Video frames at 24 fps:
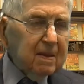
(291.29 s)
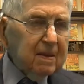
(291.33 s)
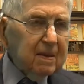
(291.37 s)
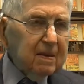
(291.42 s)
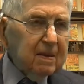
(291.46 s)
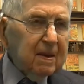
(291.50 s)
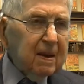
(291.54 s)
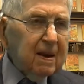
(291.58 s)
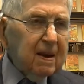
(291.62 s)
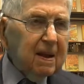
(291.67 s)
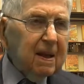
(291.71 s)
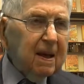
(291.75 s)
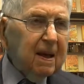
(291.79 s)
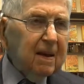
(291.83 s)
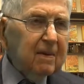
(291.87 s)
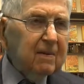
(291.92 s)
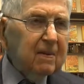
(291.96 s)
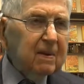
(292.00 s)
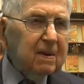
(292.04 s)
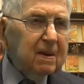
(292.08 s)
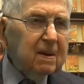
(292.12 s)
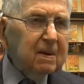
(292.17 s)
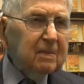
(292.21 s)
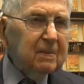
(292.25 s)
did have
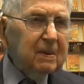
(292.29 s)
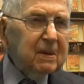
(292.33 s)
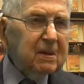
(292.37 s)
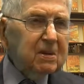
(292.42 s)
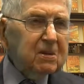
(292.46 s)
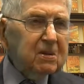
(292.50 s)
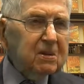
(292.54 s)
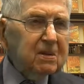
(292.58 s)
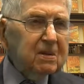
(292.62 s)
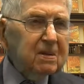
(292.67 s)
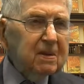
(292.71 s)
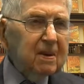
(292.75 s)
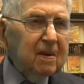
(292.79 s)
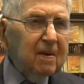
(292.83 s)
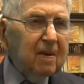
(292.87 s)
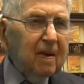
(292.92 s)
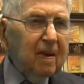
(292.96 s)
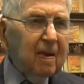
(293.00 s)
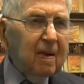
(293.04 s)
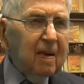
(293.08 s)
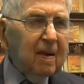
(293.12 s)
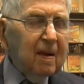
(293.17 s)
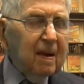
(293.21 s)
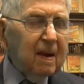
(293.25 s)
a commission,
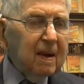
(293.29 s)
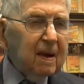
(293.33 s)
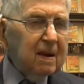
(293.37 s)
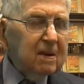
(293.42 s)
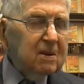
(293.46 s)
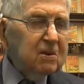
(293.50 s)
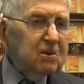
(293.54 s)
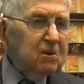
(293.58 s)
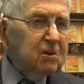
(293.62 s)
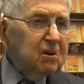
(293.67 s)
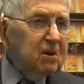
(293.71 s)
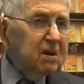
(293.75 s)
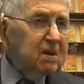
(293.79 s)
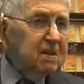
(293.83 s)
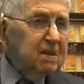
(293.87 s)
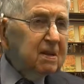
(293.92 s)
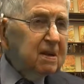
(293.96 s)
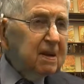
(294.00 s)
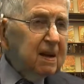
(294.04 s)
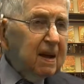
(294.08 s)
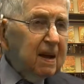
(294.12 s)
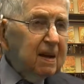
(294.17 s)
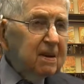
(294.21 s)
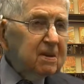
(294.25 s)
and I joined the
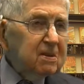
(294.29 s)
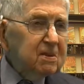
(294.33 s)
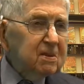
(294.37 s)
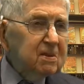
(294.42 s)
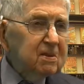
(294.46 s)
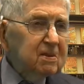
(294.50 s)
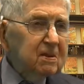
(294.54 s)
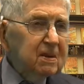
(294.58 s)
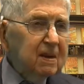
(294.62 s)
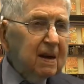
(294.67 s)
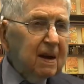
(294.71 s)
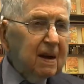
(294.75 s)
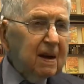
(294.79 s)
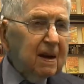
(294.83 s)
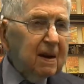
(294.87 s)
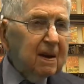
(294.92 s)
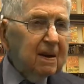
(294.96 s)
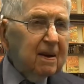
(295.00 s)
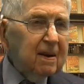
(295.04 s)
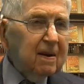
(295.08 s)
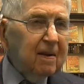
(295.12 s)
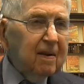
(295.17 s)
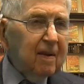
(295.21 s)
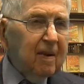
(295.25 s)
National Guard.
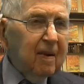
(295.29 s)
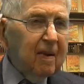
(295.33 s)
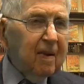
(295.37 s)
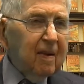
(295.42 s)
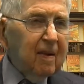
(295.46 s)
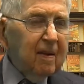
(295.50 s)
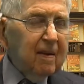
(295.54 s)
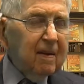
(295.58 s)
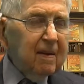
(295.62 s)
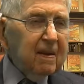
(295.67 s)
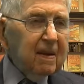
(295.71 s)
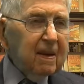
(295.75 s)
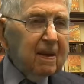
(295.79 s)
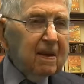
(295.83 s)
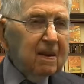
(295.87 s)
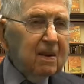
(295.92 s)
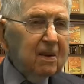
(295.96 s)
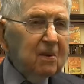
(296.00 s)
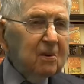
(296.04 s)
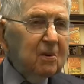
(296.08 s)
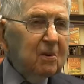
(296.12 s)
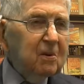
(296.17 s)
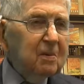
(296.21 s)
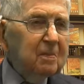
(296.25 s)
And
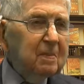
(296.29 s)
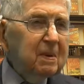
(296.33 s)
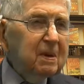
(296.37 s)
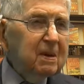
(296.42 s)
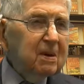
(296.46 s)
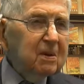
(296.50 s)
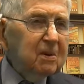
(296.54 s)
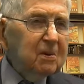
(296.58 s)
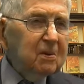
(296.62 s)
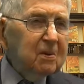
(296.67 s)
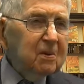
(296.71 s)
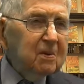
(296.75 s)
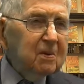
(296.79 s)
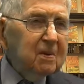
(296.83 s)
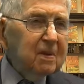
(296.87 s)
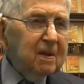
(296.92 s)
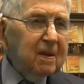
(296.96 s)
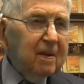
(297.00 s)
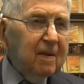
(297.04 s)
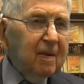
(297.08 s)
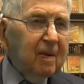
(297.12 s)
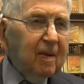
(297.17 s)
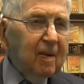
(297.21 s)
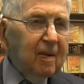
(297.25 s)
lo and behold,
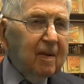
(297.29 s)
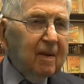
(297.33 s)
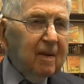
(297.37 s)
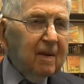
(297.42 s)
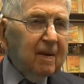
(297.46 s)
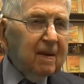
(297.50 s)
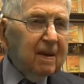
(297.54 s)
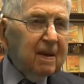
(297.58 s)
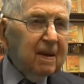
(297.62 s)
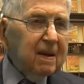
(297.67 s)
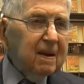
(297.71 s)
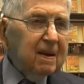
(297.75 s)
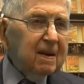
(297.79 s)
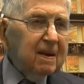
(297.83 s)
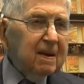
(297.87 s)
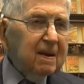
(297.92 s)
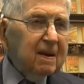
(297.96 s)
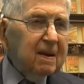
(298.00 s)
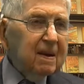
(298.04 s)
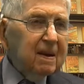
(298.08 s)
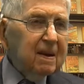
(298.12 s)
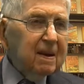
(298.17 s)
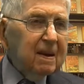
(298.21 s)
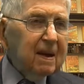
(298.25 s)

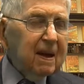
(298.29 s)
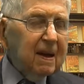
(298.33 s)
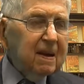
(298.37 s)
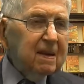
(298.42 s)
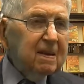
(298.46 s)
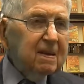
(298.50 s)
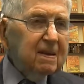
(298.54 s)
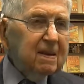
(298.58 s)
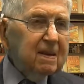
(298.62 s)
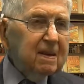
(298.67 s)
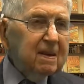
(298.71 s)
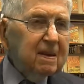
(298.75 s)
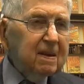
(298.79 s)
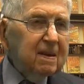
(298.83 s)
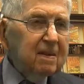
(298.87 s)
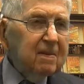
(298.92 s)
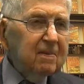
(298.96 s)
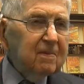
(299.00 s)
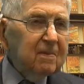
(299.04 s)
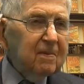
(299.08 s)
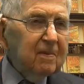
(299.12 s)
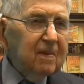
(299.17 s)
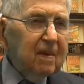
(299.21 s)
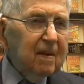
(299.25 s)
in
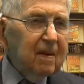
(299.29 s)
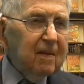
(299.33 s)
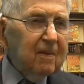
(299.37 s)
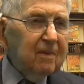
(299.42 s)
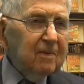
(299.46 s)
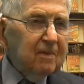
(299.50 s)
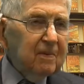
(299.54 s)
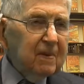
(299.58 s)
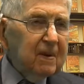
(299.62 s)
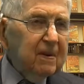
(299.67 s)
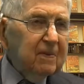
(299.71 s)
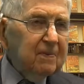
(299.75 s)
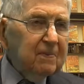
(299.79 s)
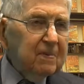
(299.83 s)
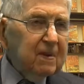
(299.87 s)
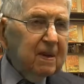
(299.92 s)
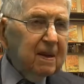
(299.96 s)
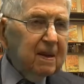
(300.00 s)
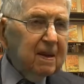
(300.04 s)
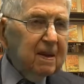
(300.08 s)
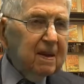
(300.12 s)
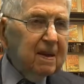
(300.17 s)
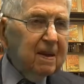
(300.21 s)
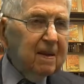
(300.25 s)

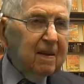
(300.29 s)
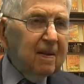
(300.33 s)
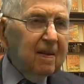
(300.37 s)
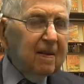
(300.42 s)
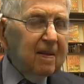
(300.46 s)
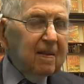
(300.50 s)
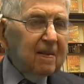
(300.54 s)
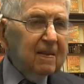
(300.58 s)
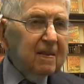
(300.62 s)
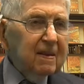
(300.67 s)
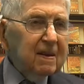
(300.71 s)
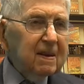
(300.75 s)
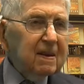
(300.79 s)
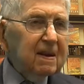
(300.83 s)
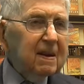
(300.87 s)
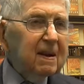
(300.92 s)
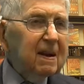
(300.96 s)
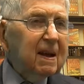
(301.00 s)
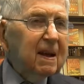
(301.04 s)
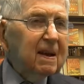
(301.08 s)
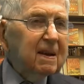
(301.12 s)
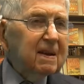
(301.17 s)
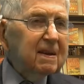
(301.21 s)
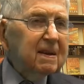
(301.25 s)
50, the
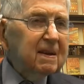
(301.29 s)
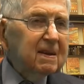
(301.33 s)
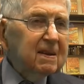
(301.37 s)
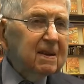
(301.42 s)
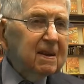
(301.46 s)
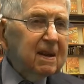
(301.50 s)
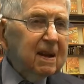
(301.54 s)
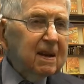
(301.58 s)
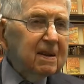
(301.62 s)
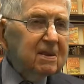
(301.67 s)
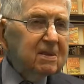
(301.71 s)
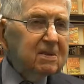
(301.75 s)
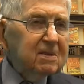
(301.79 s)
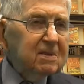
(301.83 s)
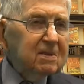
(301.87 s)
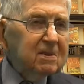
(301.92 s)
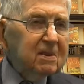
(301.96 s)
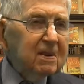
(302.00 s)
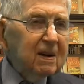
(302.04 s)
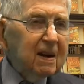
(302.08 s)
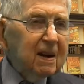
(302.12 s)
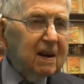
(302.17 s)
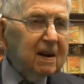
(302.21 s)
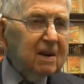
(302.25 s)
Connecticut National
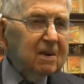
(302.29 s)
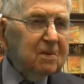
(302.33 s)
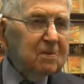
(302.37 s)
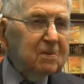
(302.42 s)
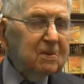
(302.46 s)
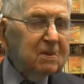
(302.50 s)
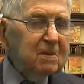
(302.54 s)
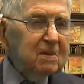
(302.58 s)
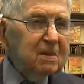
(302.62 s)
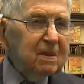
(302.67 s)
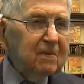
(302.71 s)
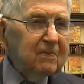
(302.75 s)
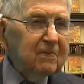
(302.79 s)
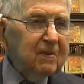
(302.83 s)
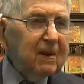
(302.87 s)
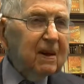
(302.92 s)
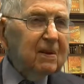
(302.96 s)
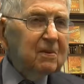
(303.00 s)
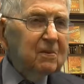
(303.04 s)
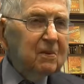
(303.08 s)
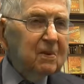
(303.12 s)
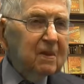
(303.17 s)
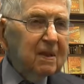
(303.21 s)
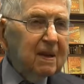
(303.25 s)
Guard was
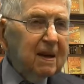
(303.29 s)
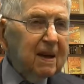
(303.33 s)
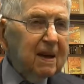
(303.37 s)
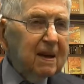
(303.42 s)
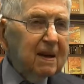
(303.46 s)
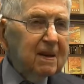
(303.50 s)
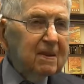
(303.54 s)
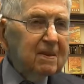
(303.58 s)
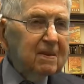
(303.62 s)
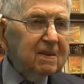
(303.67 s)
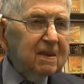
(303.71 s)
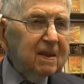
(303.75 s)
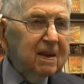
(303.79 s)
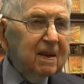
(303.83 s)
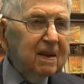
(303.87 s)
federalized